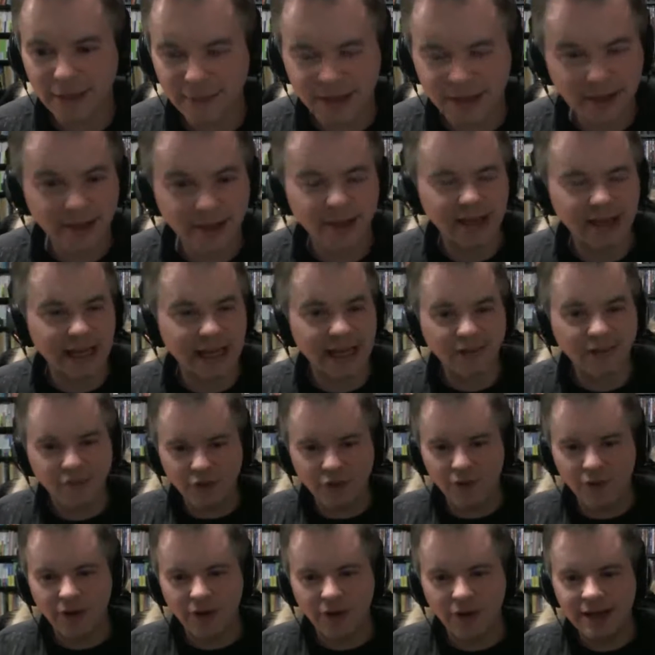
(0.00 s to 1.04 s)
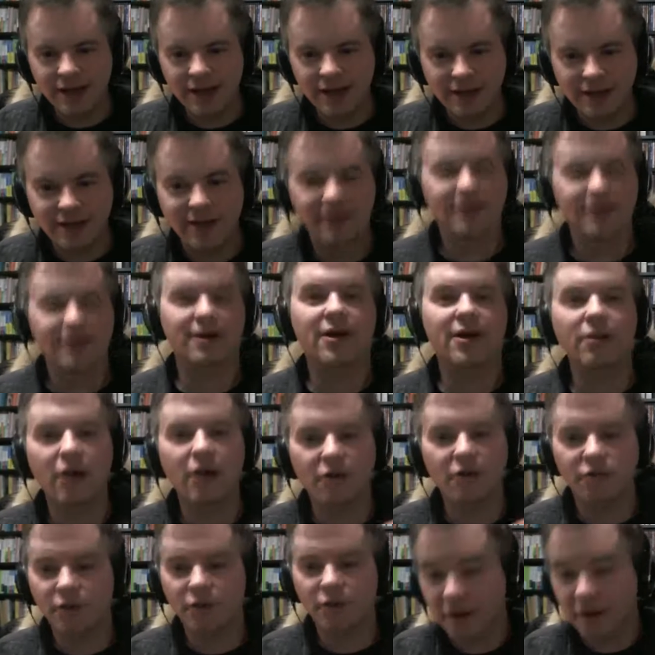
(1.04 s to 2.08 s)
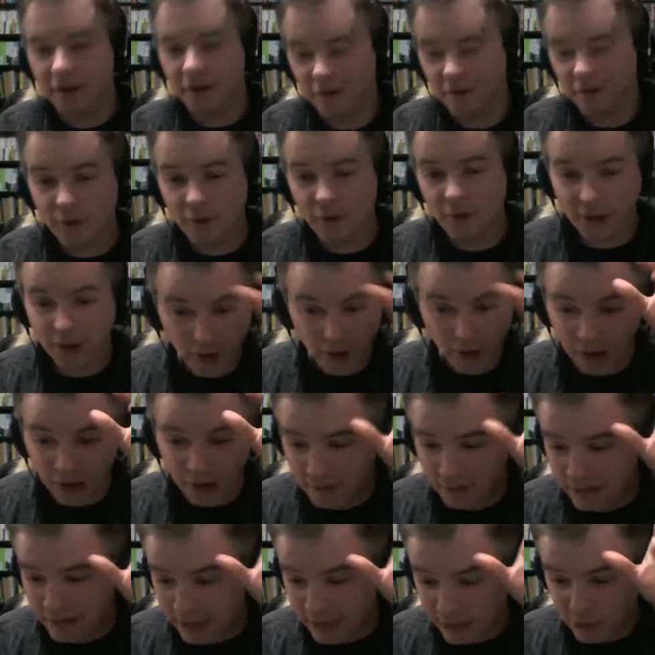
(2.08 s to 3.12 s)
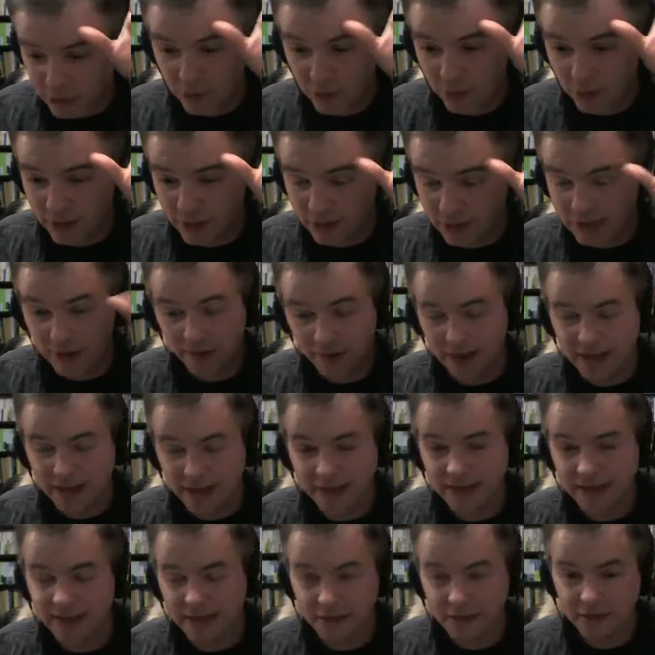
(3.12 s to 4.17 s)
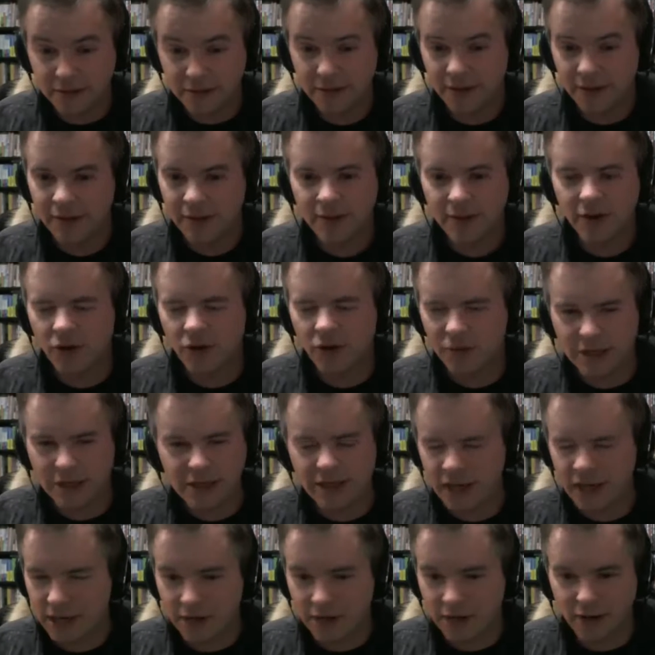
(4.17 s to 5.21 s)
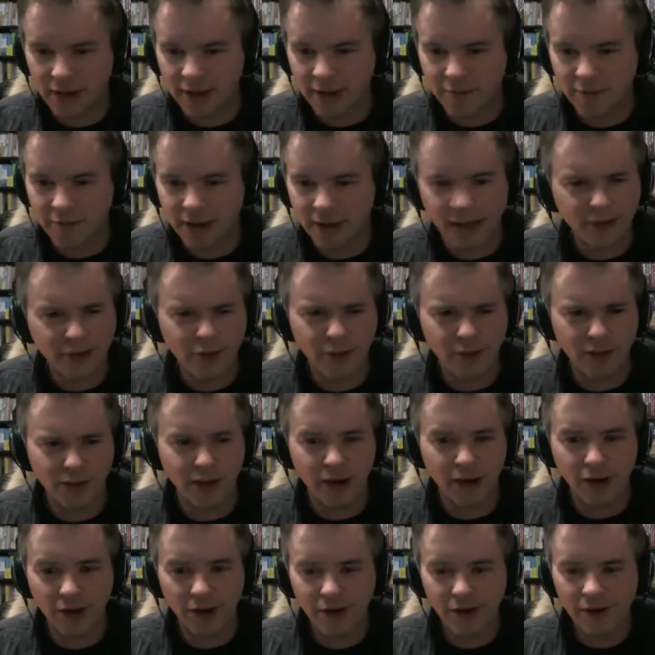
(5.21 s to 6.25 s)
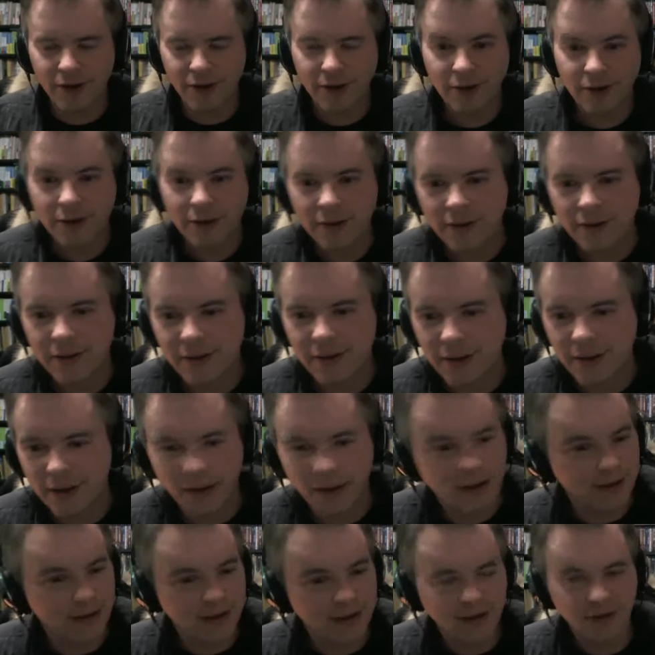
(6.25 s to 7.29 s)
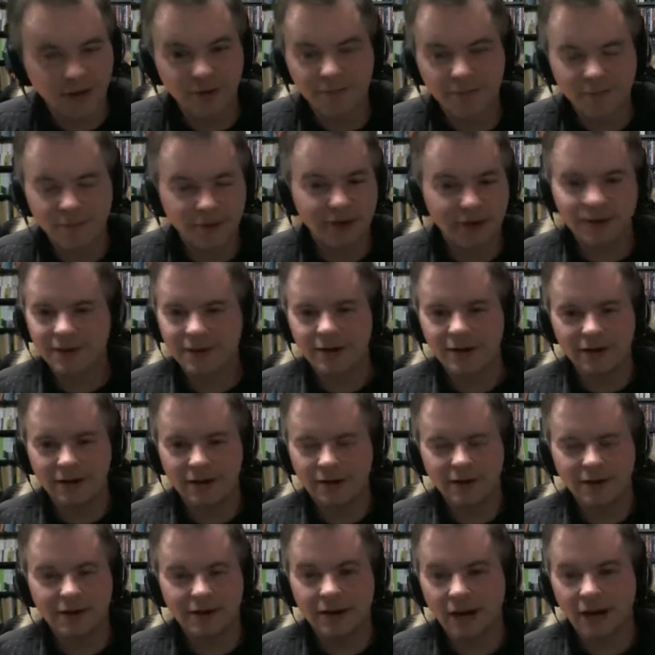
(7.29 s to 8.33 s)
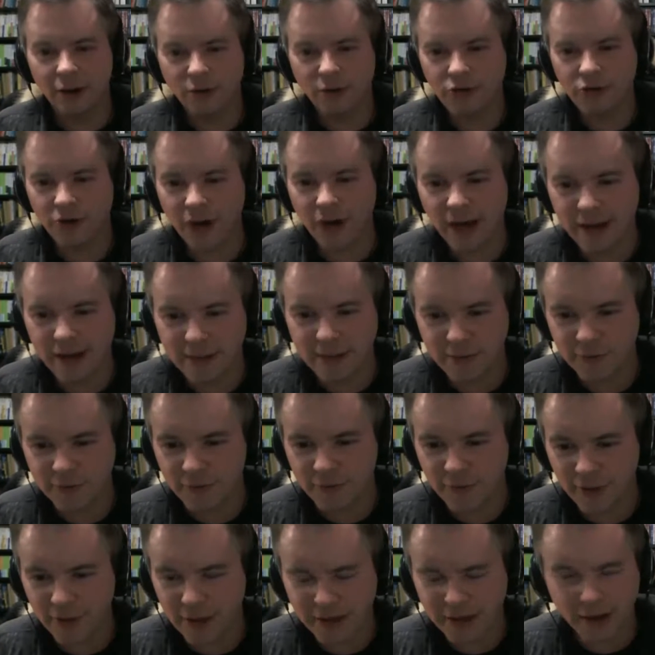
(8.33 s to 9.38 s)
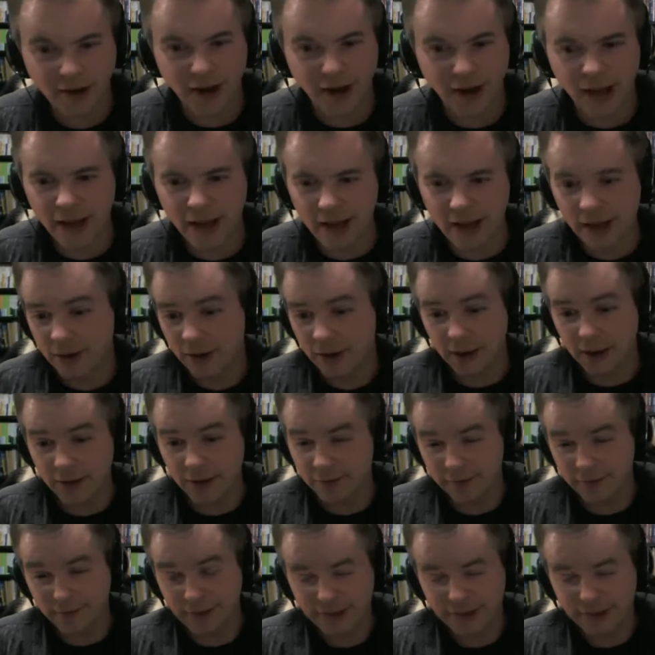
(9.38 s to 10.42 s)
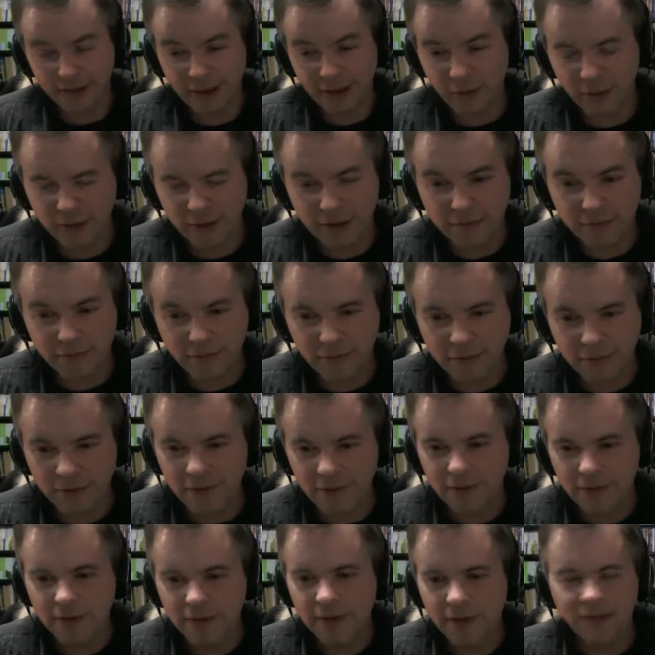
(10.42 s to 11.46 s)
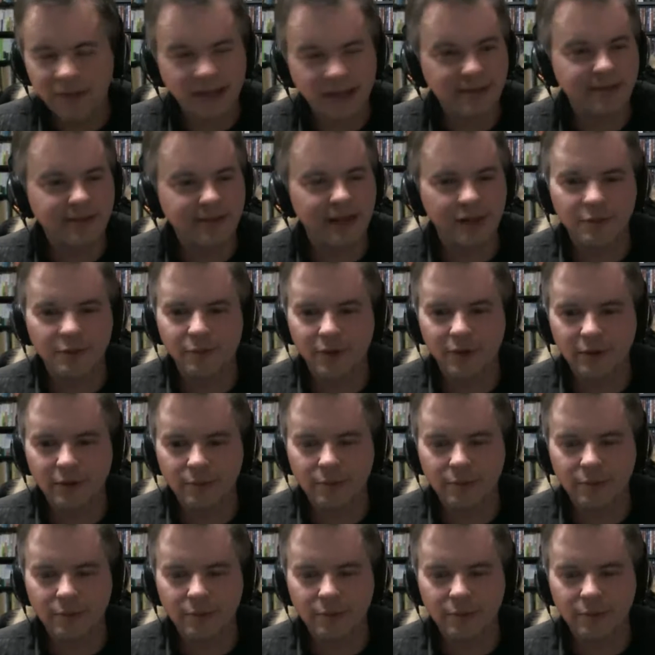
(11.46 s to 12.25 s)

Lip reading: I mean, like, if you want to cut off whatever you want to cut off at age 20 or 18, go ahead and cut it off. I don't care. Cut out your eyes for all I care. I mean, like, whatever. That's not the problem.